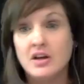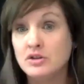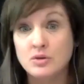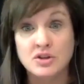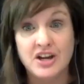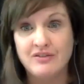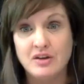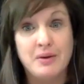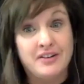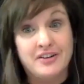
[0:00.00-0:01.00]
to a JV
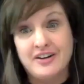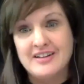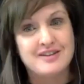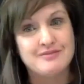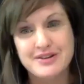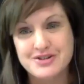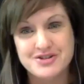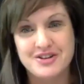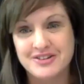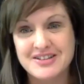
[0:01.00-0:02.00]
partner, I send pictures all
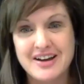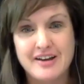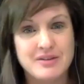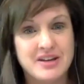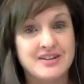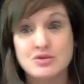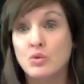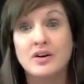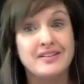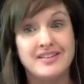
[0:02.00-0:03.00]
the time because we're
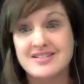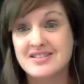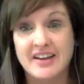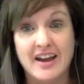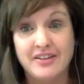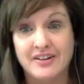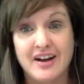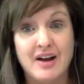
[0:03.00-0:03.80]
in this together. I